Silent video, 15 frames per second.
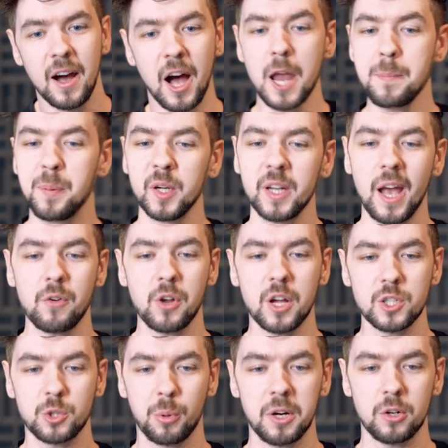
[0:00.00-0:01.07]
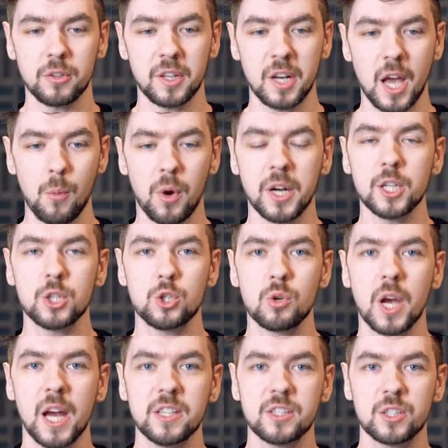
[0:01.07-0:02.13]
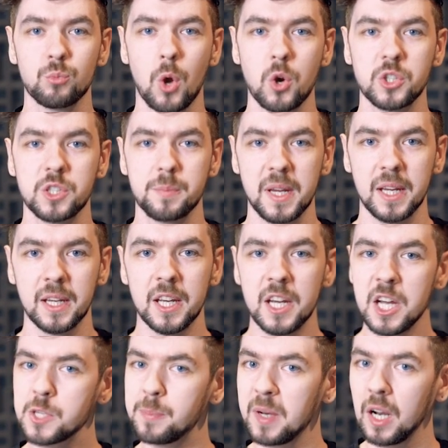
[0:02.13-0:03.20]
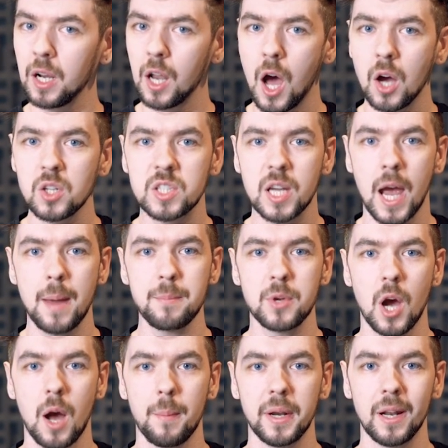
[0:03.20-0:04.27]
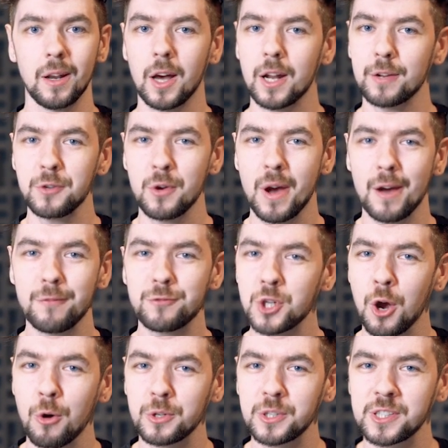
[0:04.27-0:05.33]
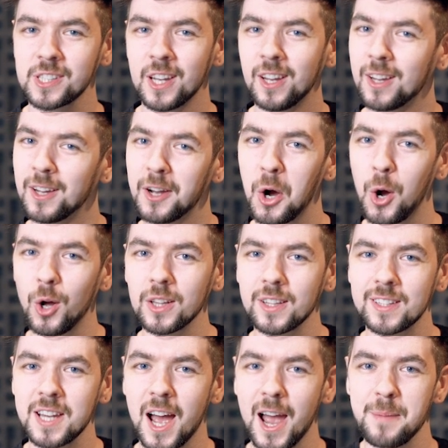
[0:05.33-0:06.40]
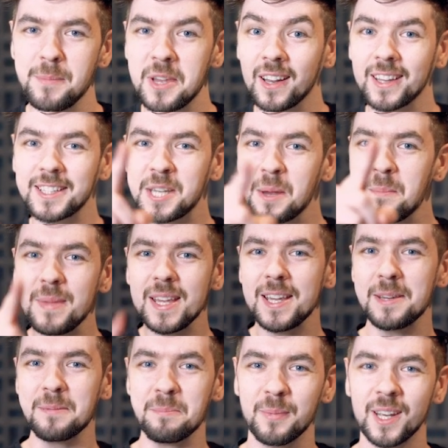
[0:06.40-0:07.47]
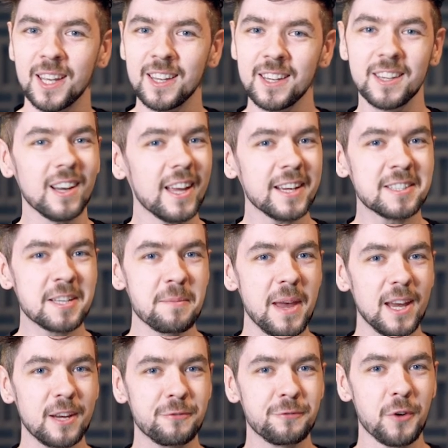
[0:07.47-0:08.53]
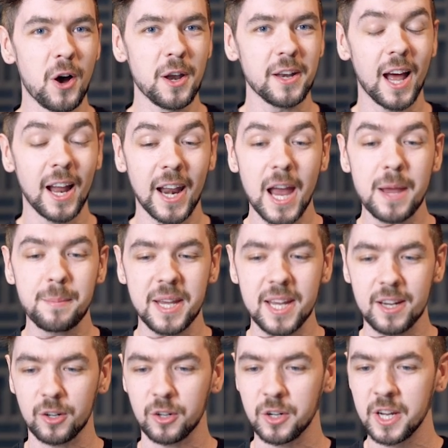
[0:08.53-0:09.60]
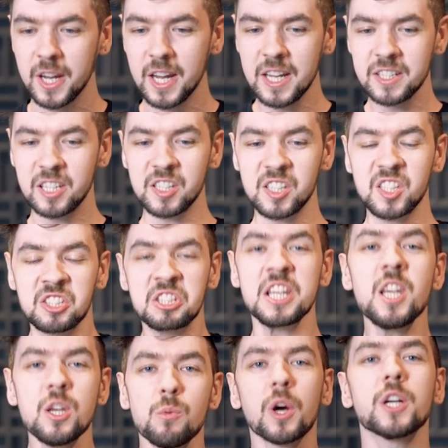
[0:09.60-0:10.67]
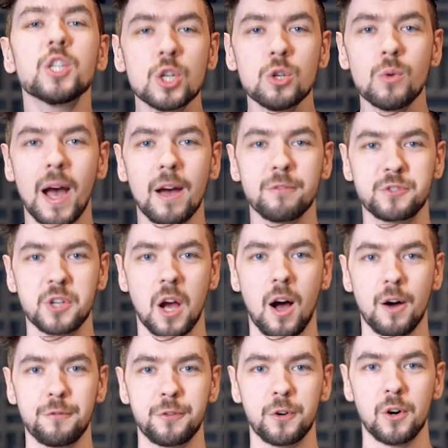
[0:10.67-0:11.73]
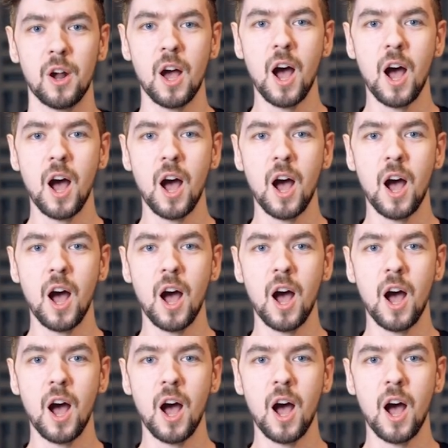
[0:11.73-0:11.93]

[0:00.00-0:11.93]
I put out on Twitter that I wanted you guys to roast me. It's been a long time coming. A lot of you have jokes all the time. You like to meme. You like to make fun. And I am here to see what you have to offer.